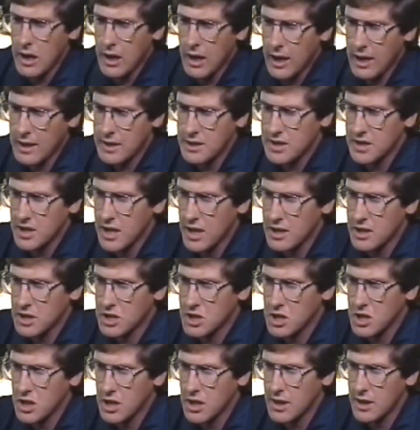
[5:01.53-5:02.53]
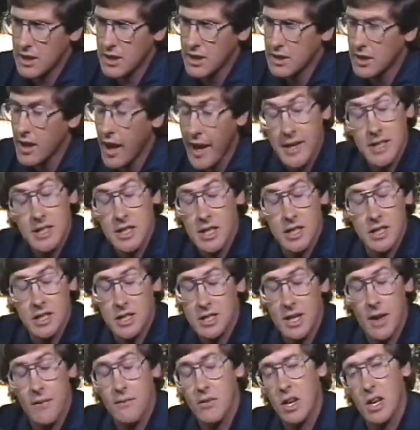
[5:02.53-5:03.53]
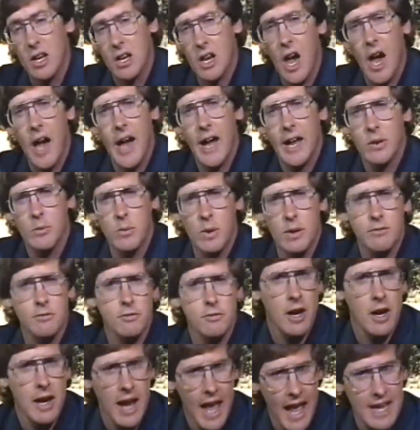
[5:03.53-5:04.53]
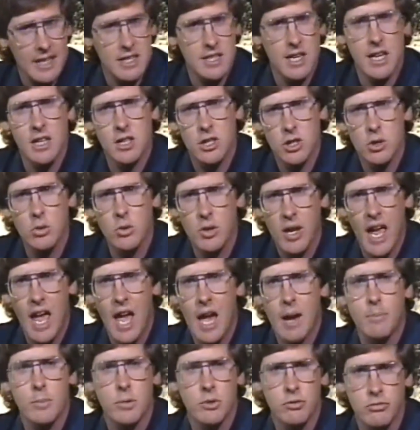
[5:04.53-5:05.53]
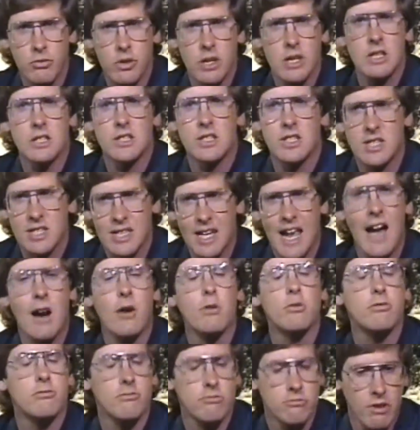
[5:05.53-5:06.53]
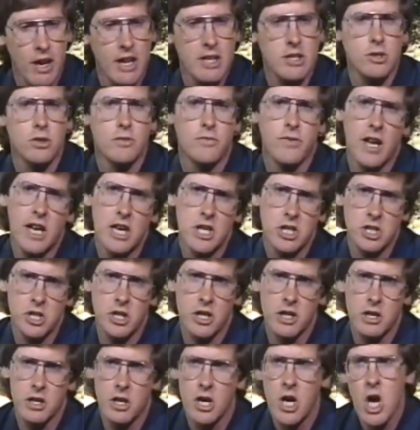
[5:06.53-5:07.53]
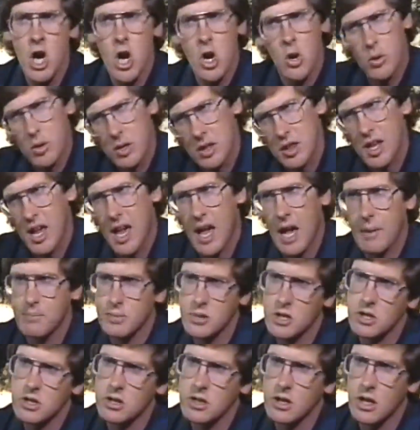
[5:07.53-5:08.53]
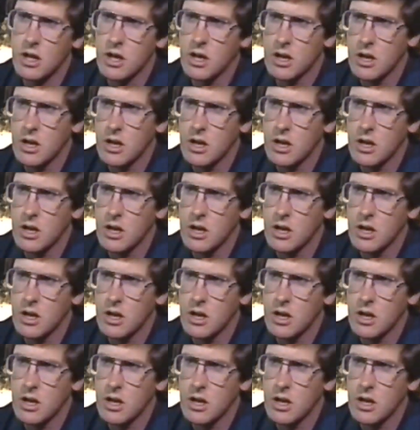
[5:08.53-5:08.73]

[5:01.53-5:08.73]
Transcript: And since 1979, we've as a two-camp, a real scout reservation, with camps